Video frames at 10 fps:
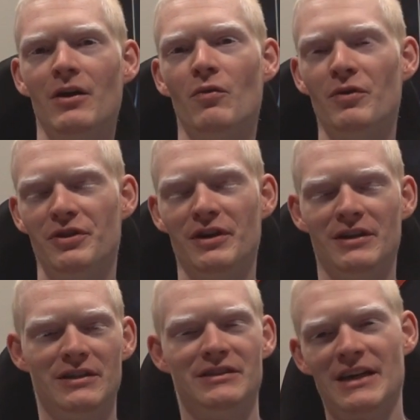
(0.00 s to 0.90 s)
with
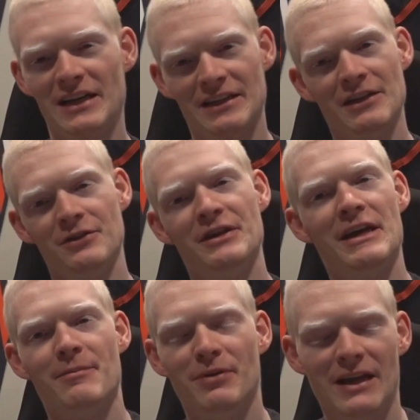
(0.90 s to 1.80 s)
the Zach Taylor
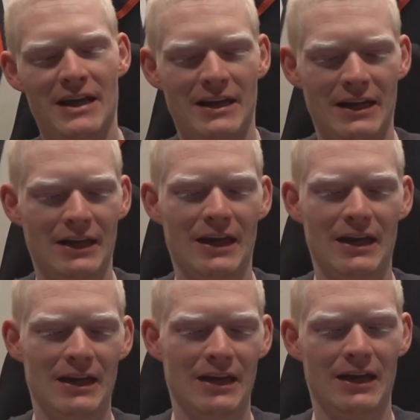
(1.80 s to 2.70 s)
game plan,
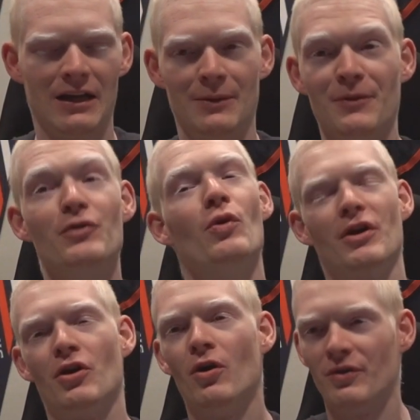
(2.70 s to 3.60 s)
if you want
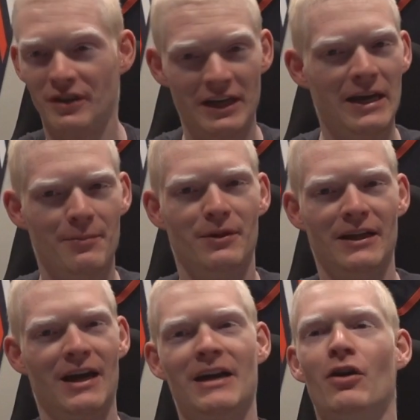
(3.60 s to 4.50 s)
to call it the game
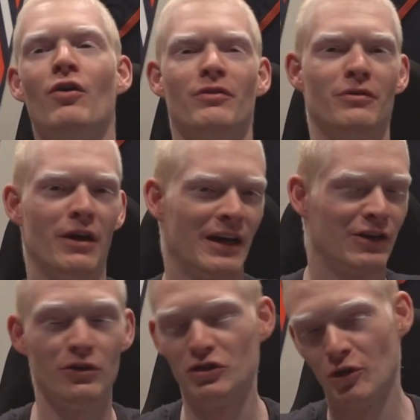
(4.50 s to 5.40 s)
plan, I call
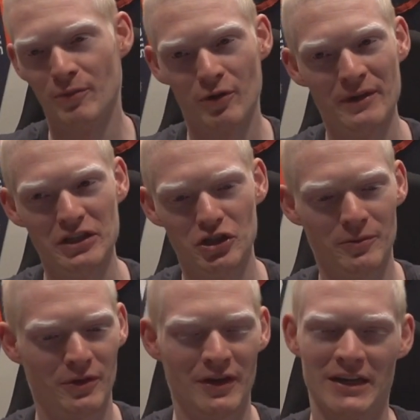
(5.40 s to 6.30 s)
it Joe Burrow being Joe
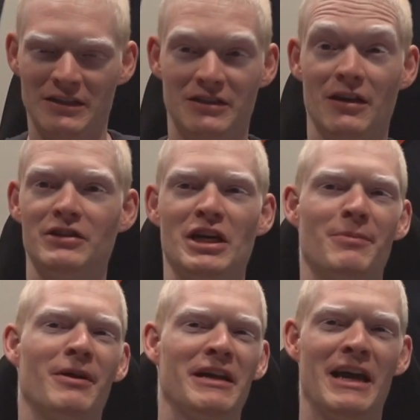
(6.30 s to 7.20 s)
Burrow, is Jake
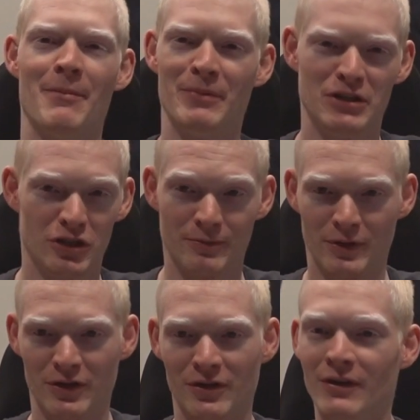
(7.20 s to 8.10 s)
Browning can't be Joe
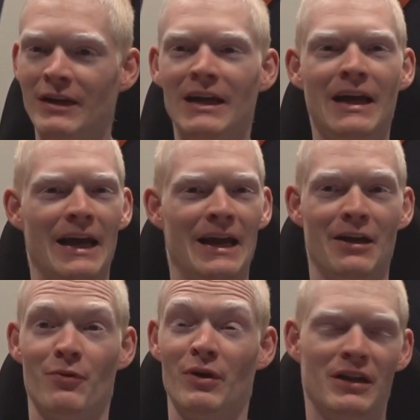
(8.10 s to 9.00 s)
Burrow.
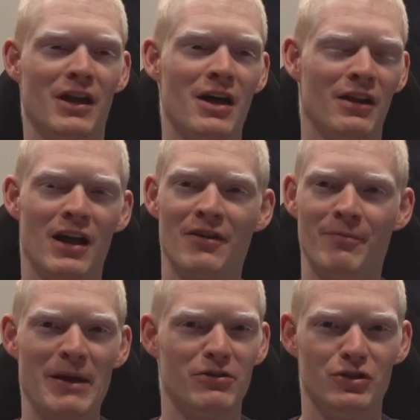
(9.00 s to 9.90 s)
And when a lot of
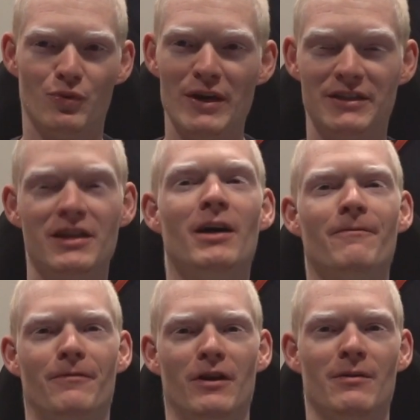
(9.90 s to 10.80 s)
Bengals wins
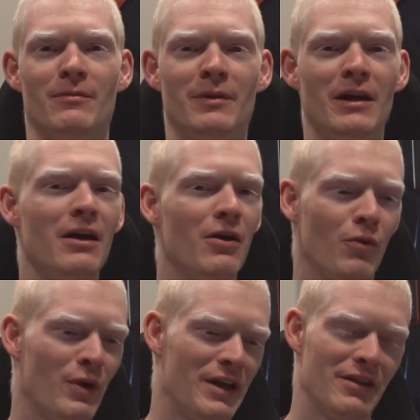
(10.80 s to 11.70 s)
come from
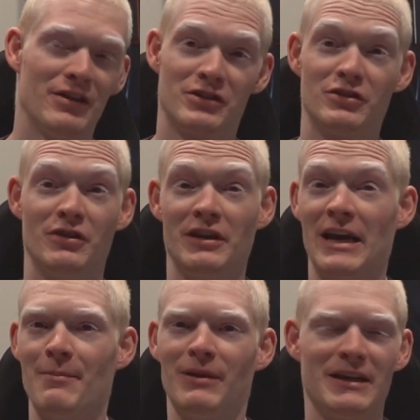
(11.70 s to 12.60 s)
when the
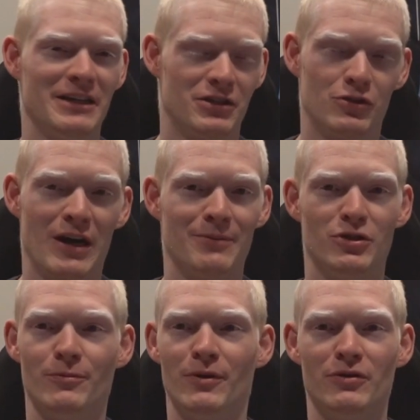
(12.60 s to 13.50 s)
game plan gets scrapped,
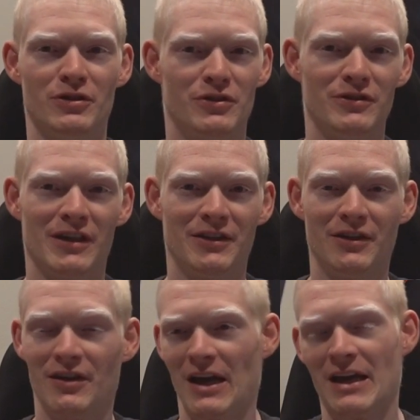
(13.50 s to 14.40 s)
Joe Burrow just goes out
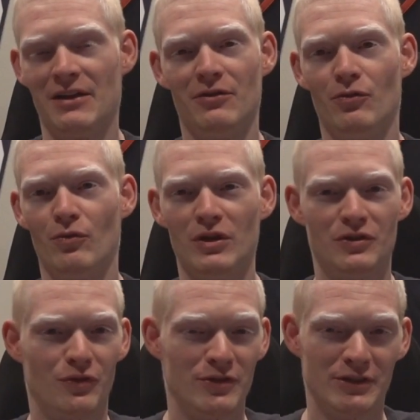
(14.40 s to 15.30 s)
there and runs
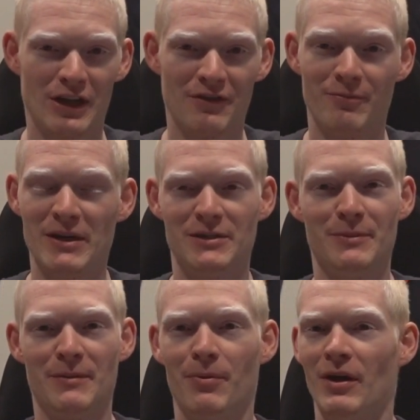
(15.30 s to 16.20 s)
for his life, makes a
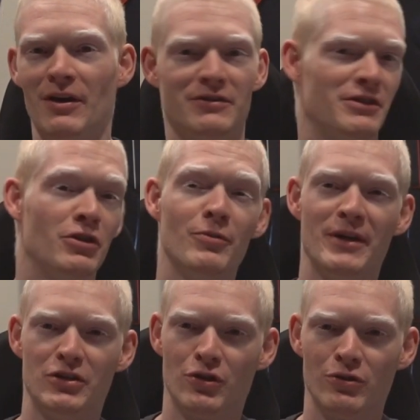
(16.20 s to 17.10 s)
big player. It's a
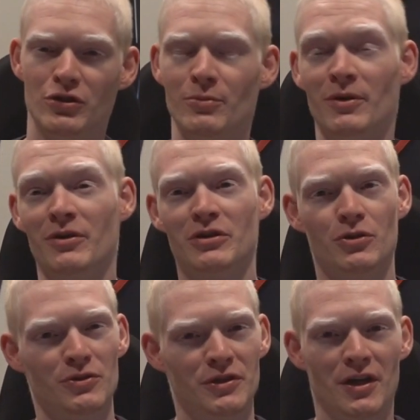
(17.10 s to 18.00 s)
2-minute drill. Joe Burrow
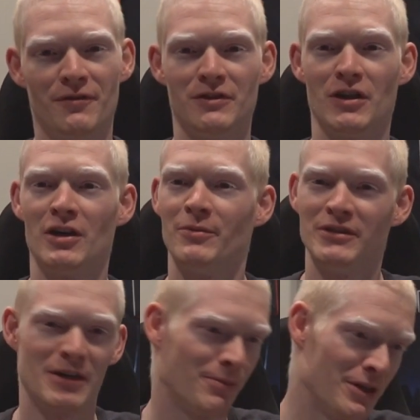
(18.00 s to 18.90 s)
controls the offense, audibles
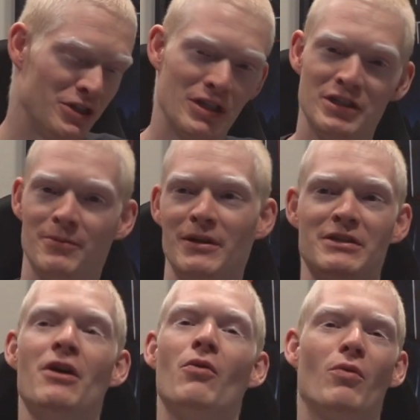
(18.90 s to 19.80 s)
out of place, changes the
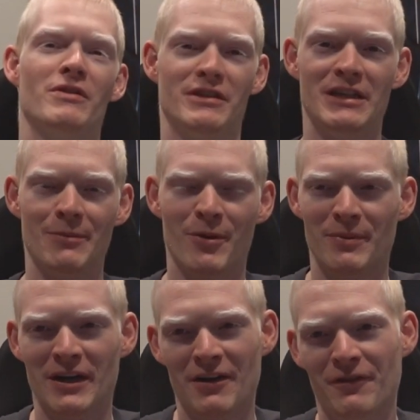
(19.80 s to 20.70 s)
plays, runs the team up
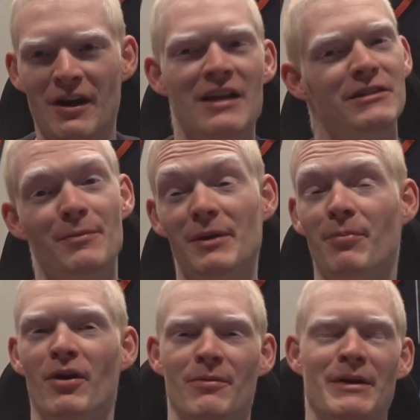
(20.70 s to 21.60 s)
and down. That's a big
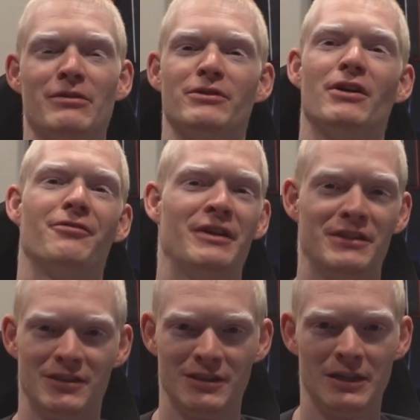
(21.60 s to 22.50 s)
part of the Bengals
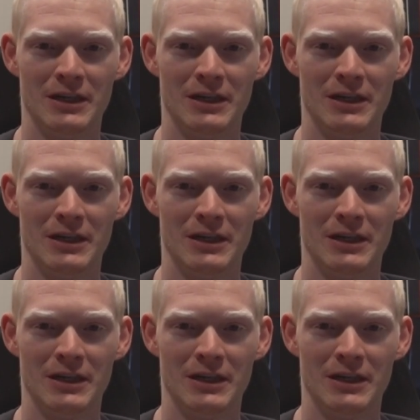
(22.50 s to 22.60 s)
offense.